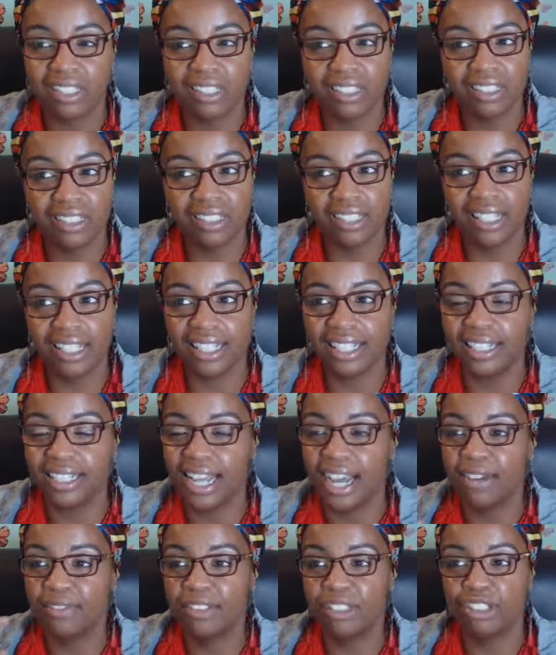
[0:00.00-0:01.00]
it
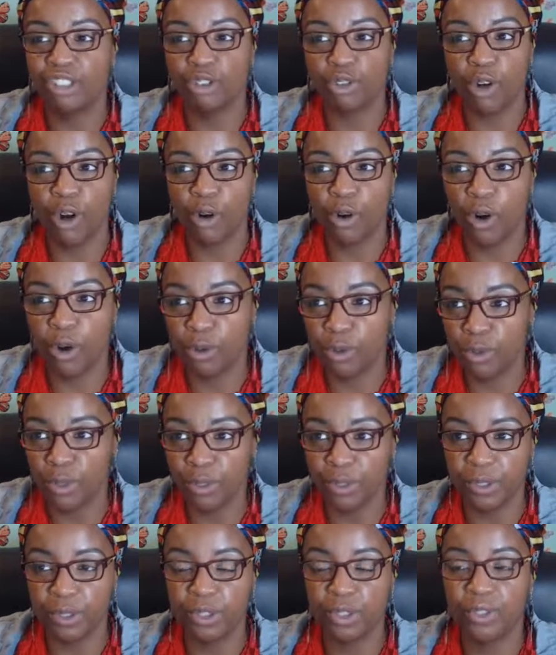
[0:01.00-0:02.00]
can have a strong
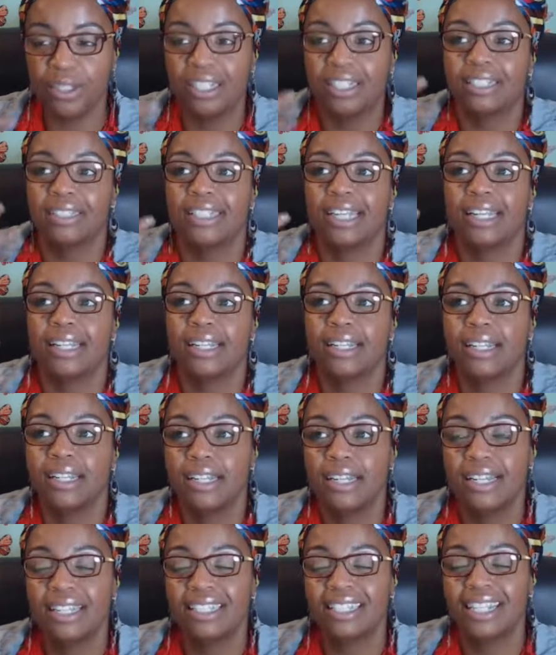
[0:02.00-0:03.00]
hold on you. So it can
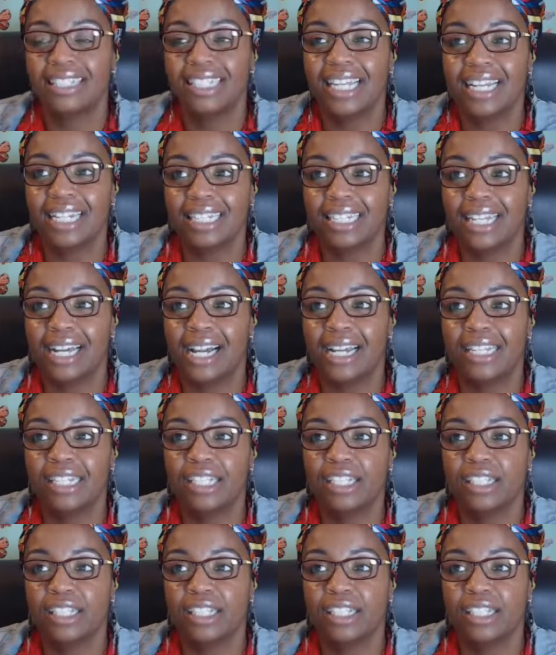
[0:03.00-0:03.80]
take a lot.